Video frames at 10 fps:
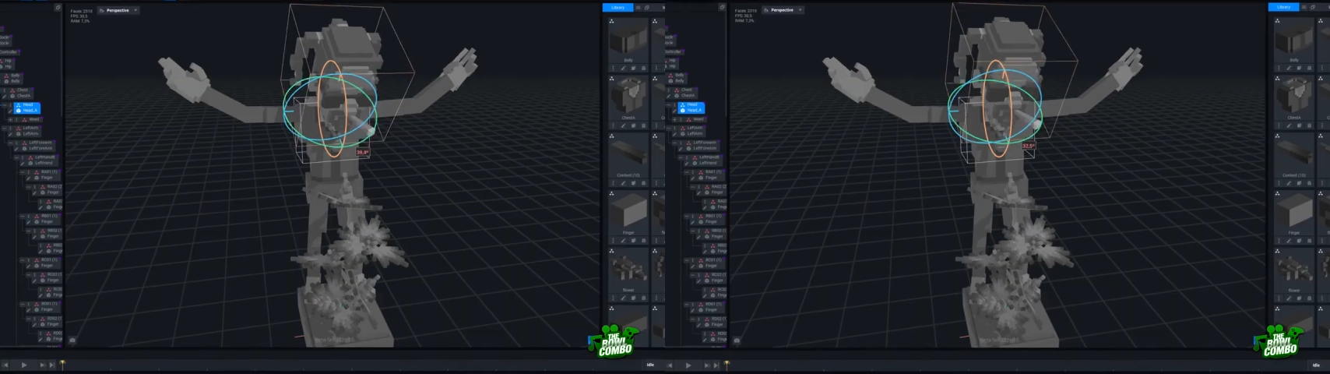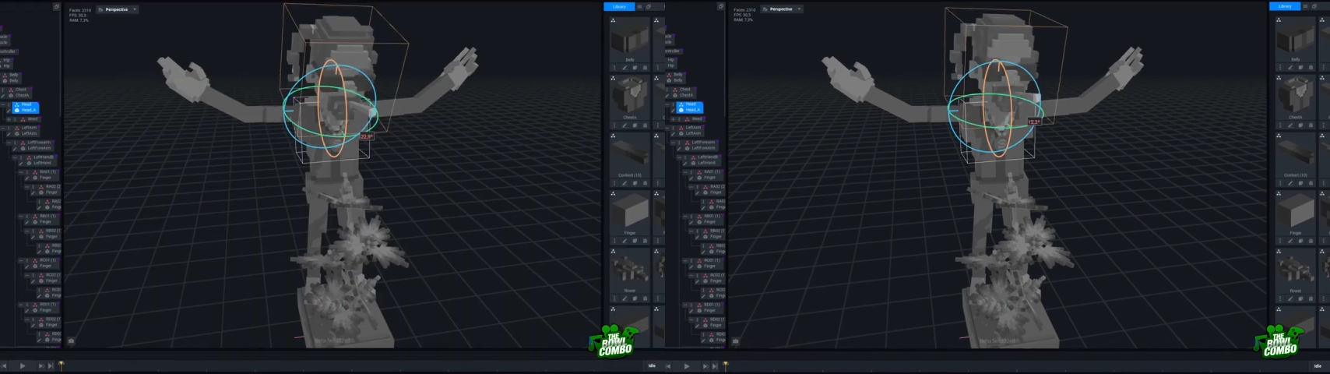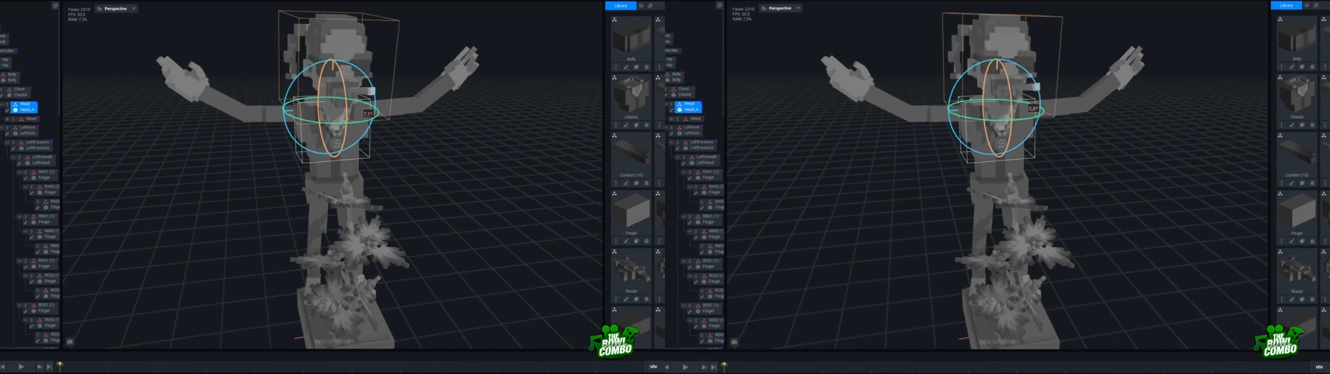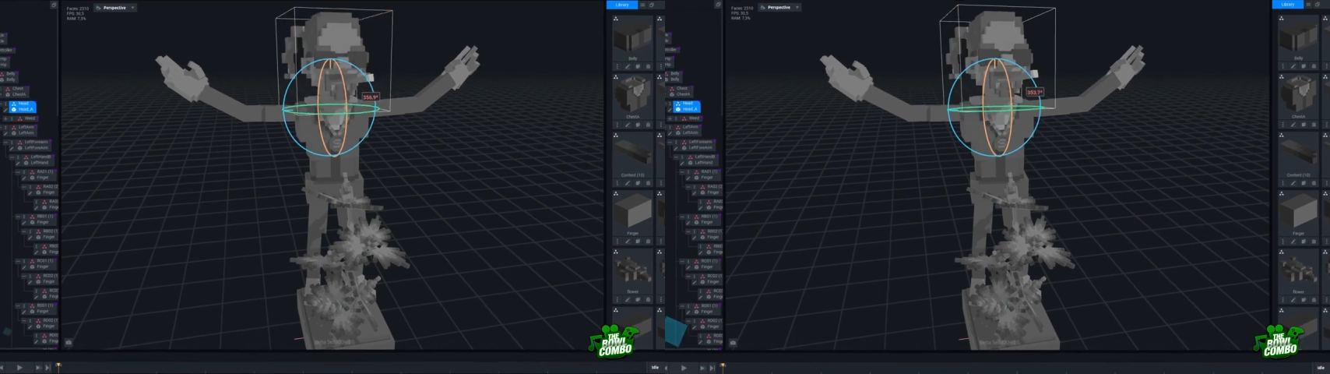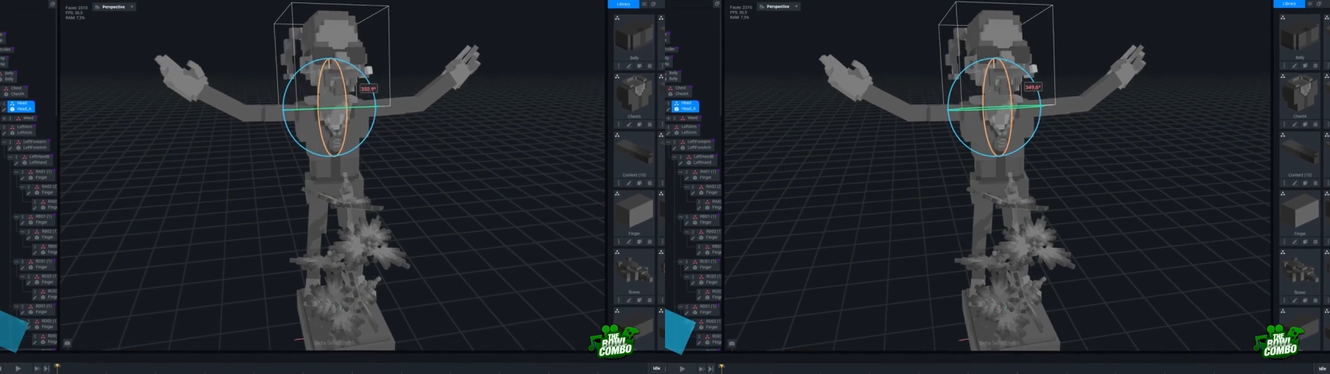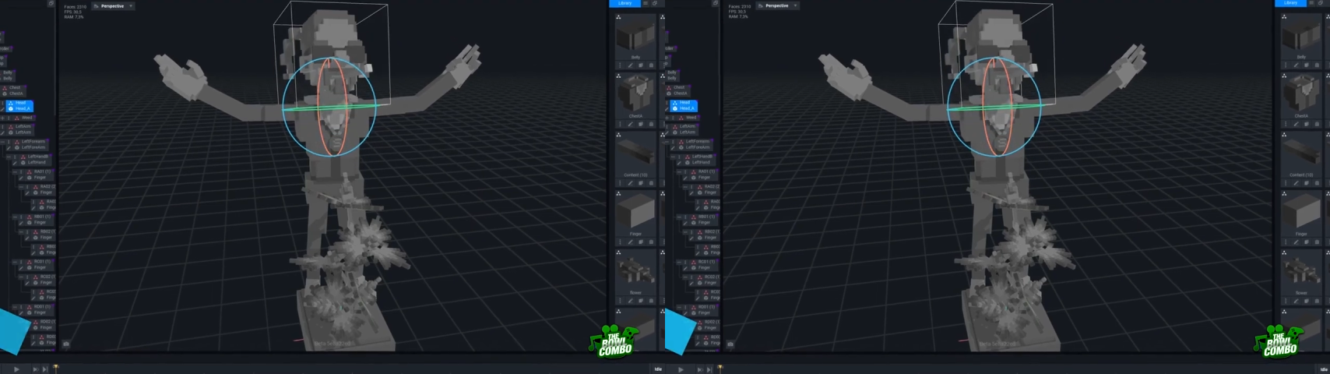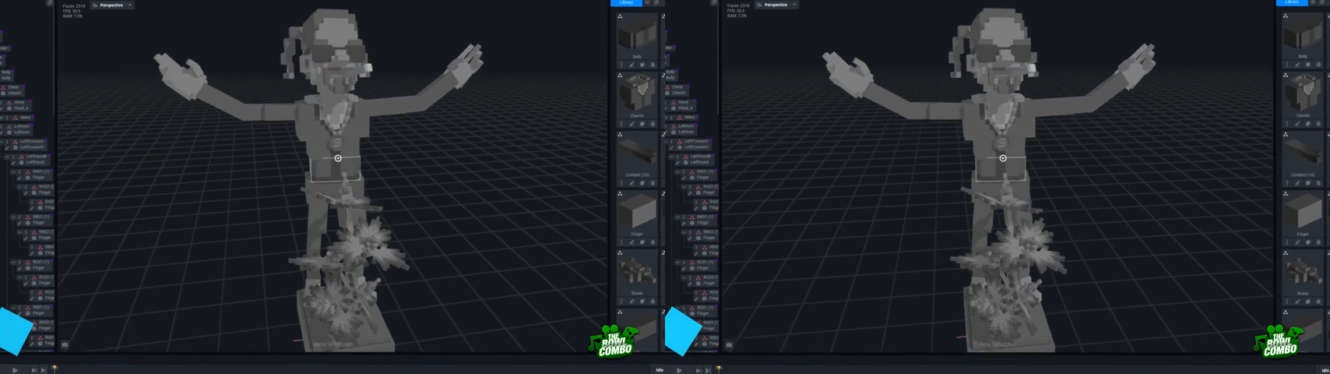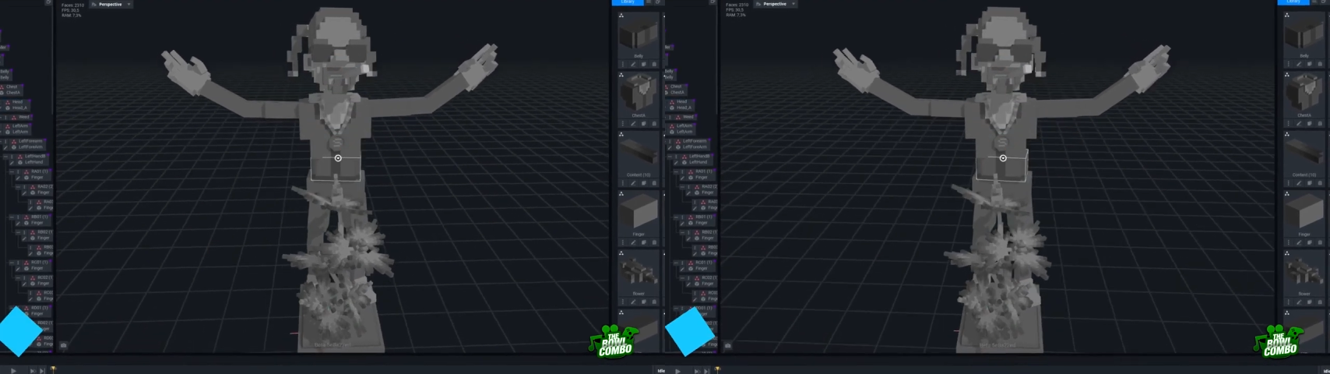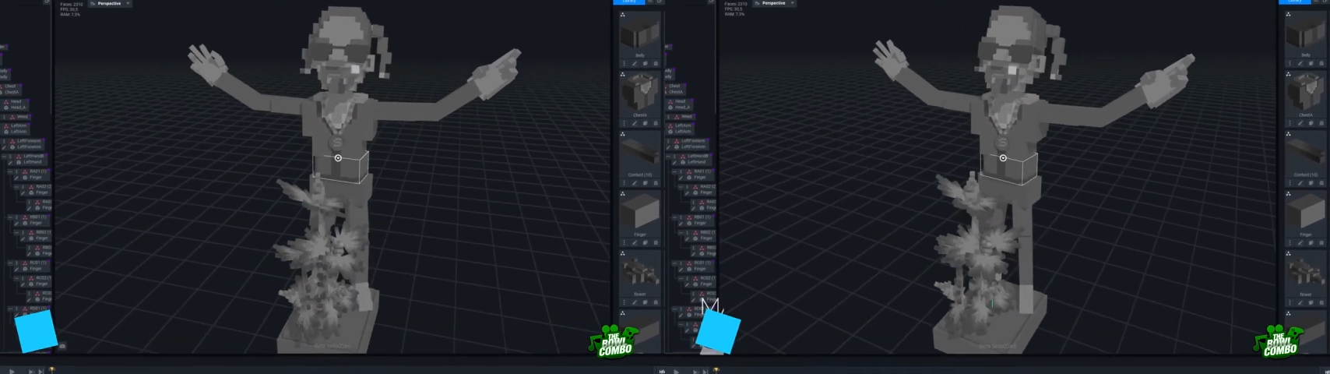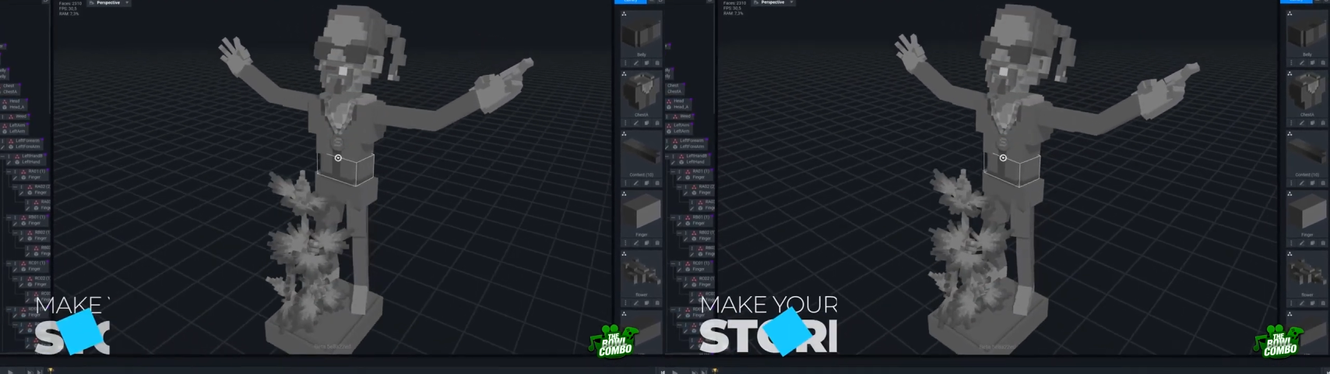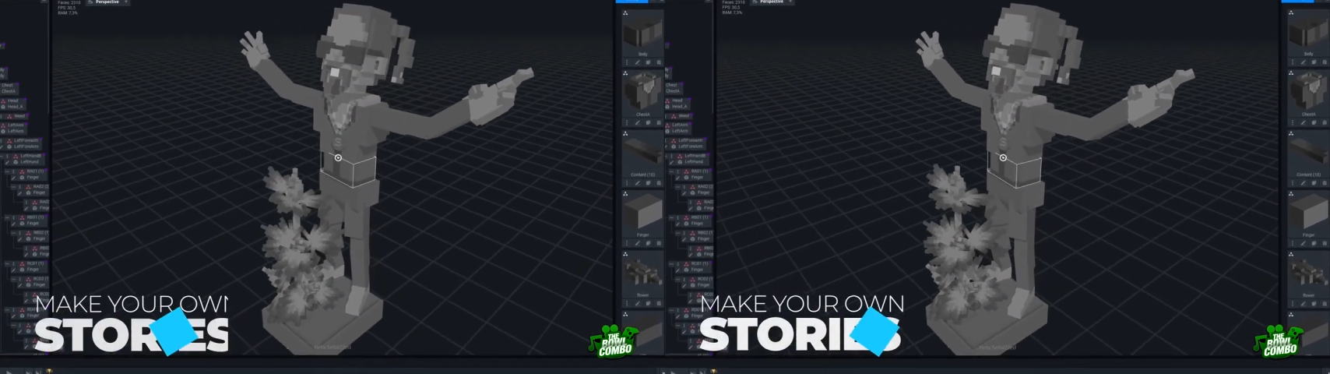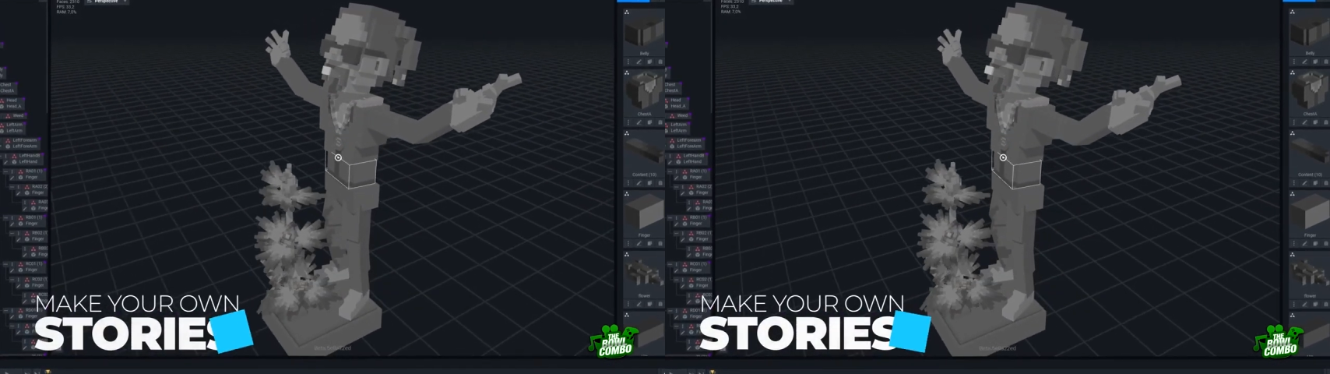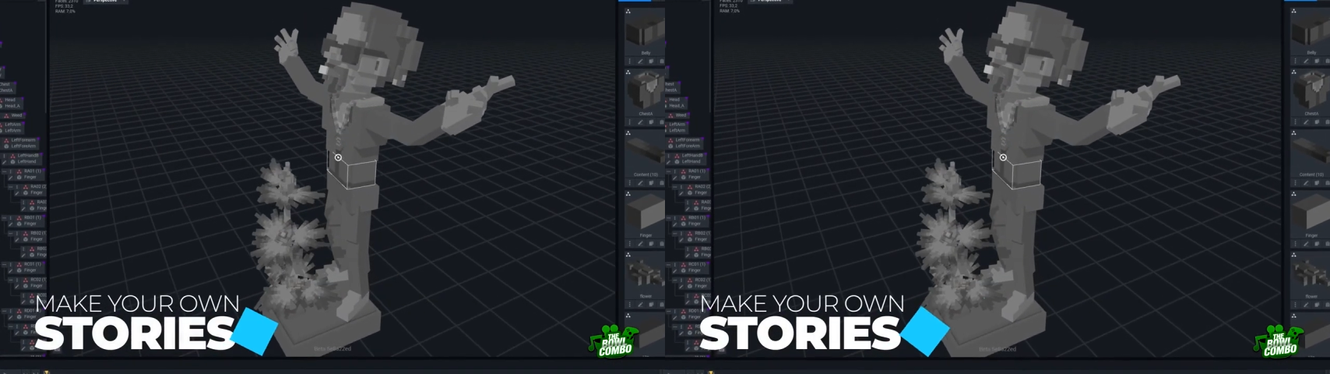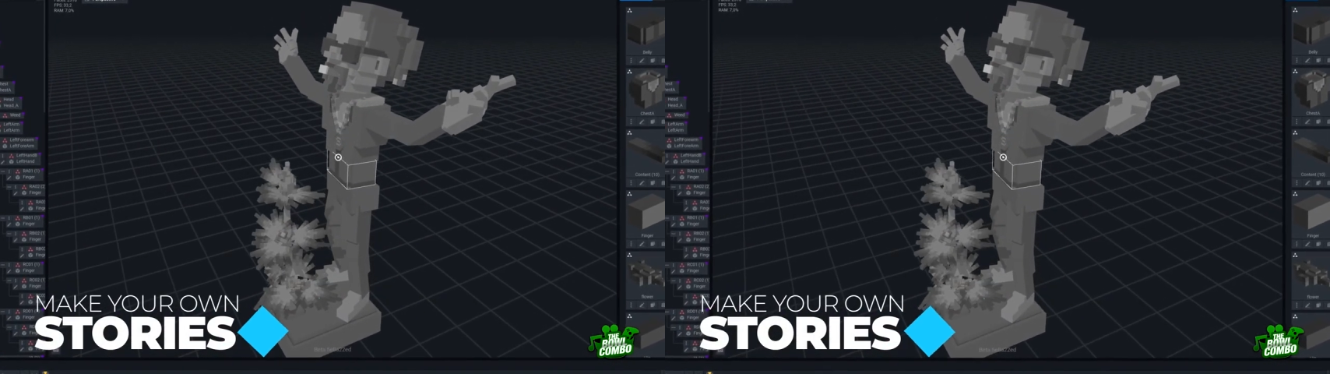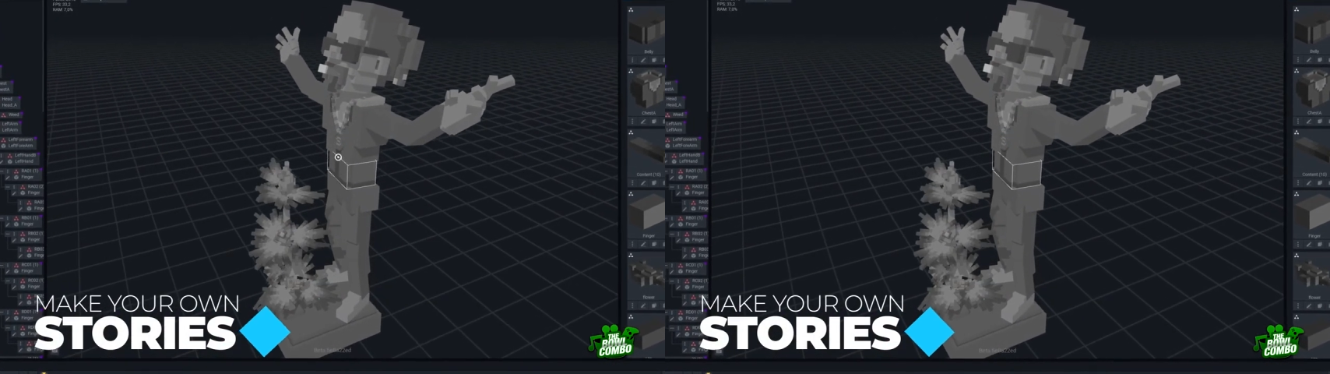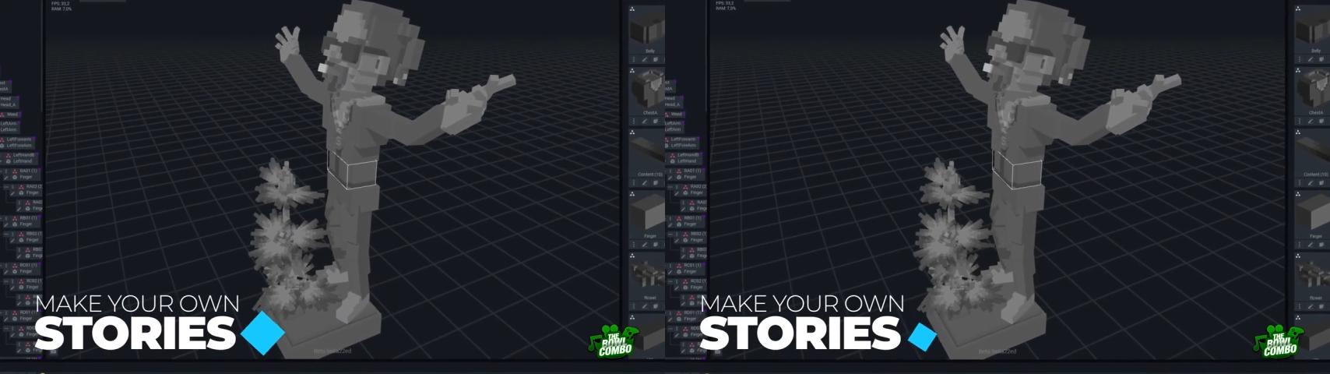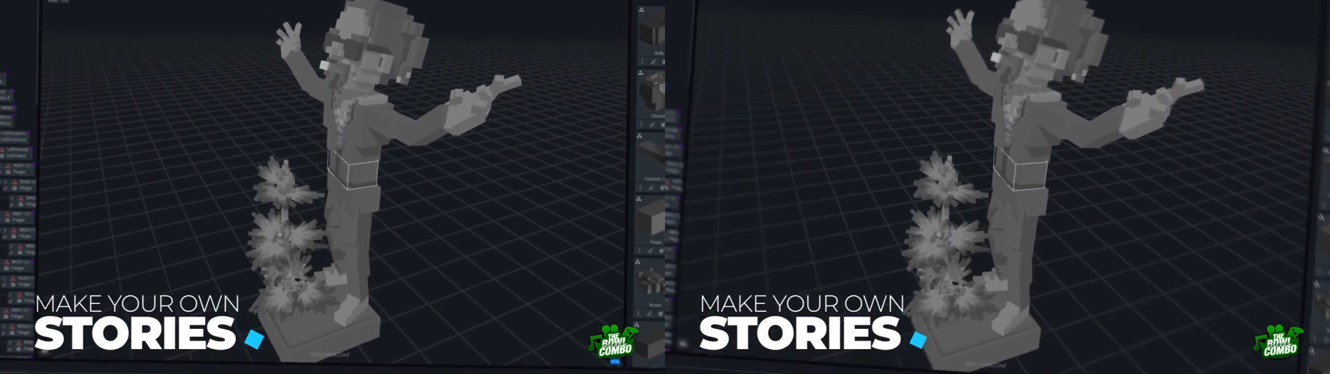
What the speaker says: No face is visible, so there are no lips to read.